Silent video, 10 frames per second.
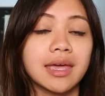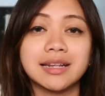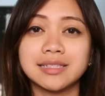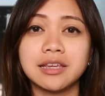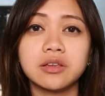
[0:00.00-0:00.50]

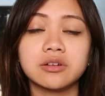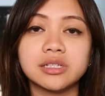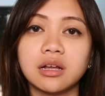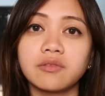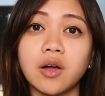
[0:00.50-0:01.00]
and say to
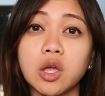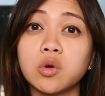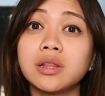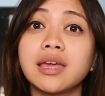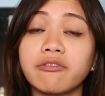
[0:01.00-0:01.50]
yourself, I
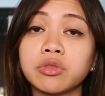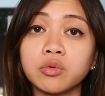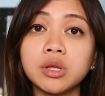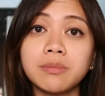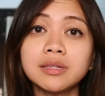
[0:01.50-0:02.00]
only have
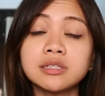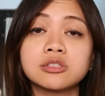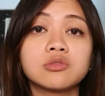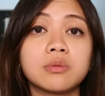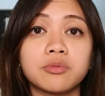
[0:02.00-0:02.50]
3
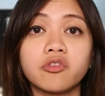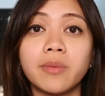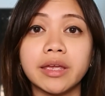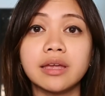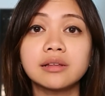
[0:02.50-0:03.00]
months to improve
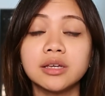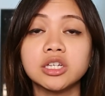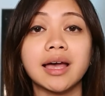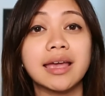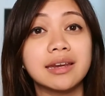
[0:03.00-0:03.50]
my
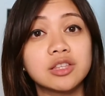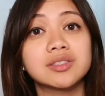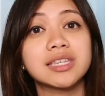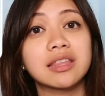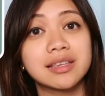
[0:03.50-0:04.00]
English, I need to
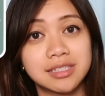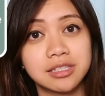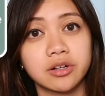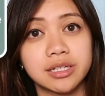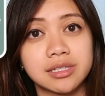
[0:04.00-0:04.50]
take this
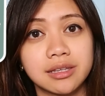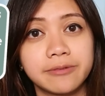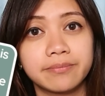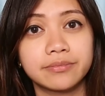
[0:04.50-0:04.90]
seriously.